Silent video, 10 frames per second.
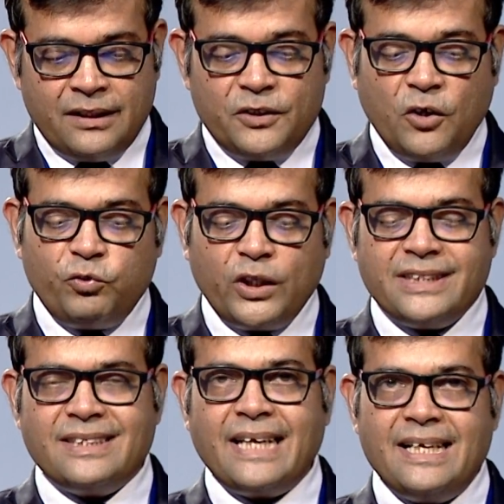Now, what
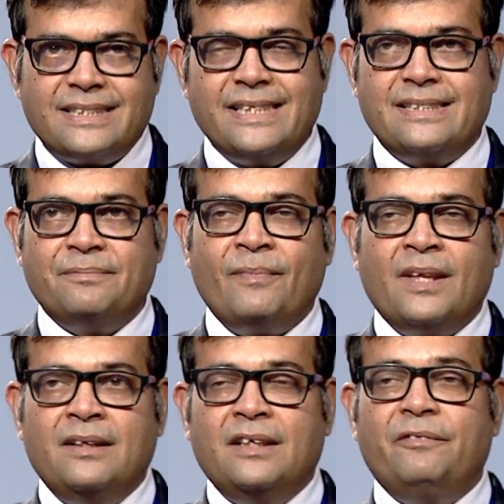is analysis?
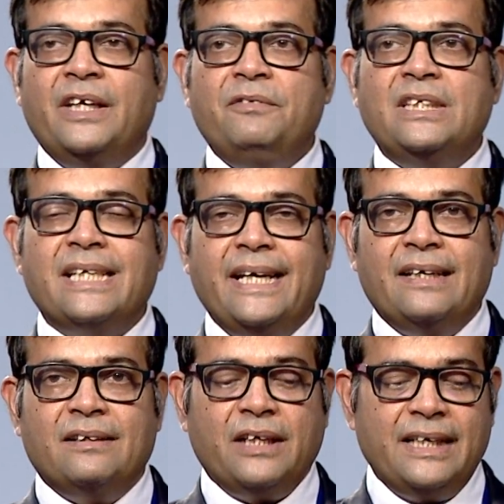When we
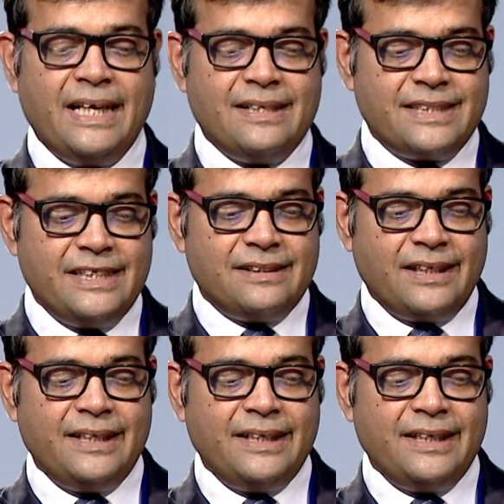say analysis